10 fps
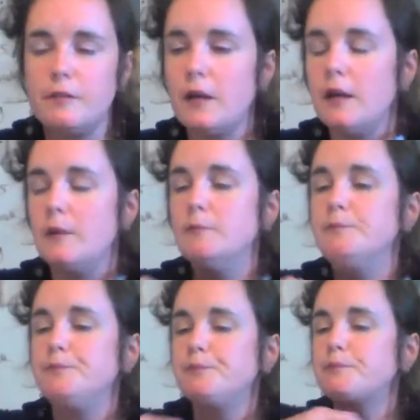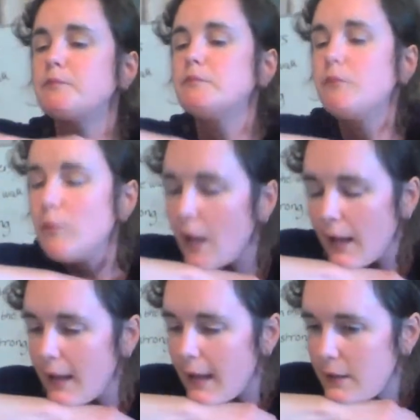
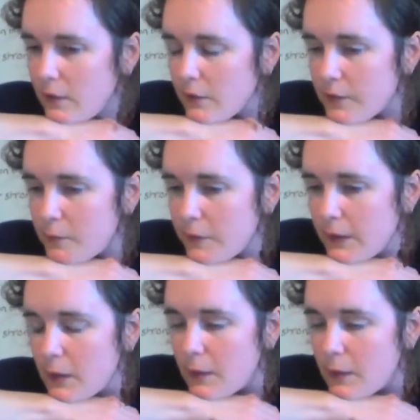end on something